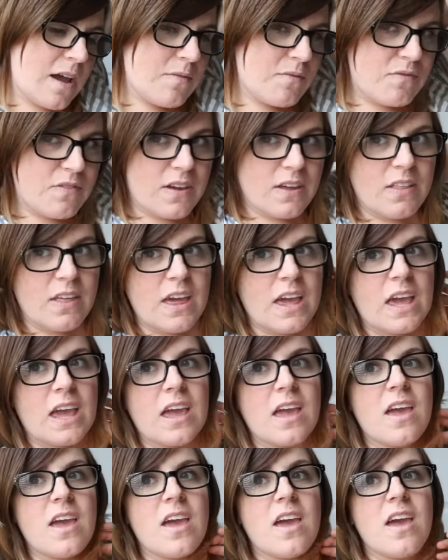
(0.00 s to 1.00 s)
I'm
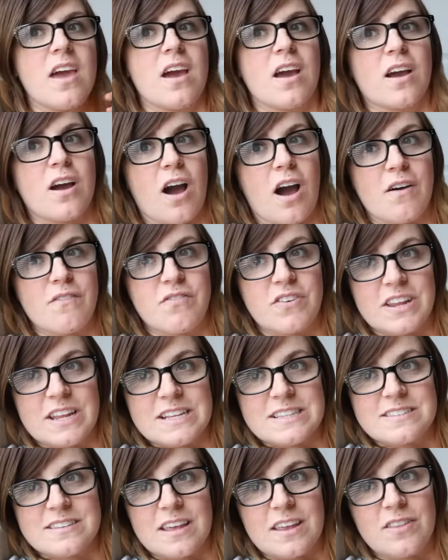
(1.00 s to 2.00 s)
feeling
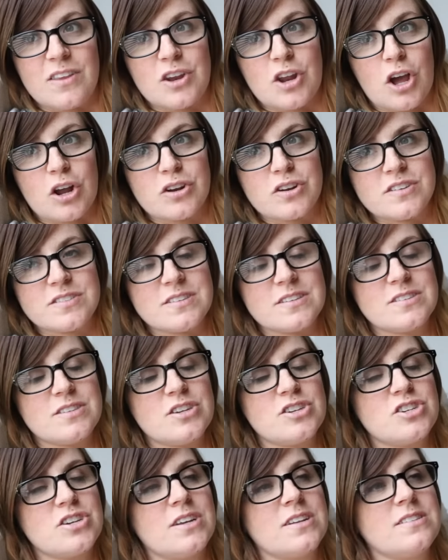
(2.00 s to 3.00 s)
confidence in the doctor's
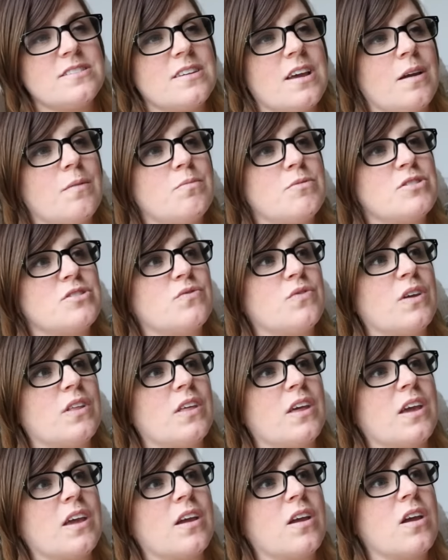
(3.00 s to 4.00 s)
decisions. I'm just
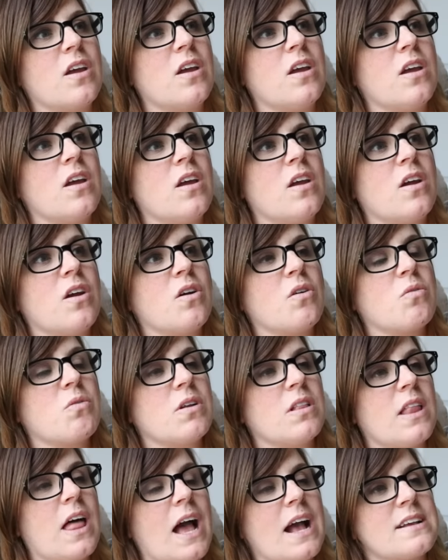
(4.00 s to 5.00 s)
feeling
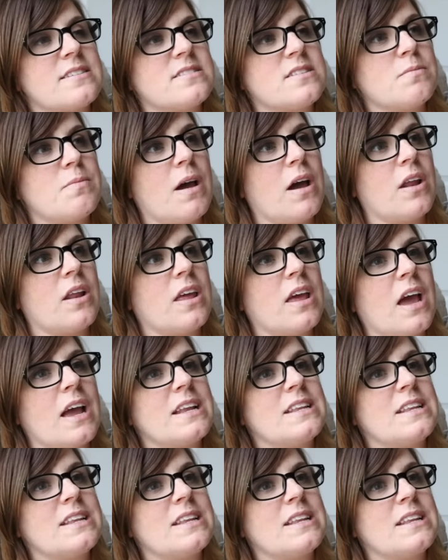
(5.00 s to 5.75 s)
relaxed about it.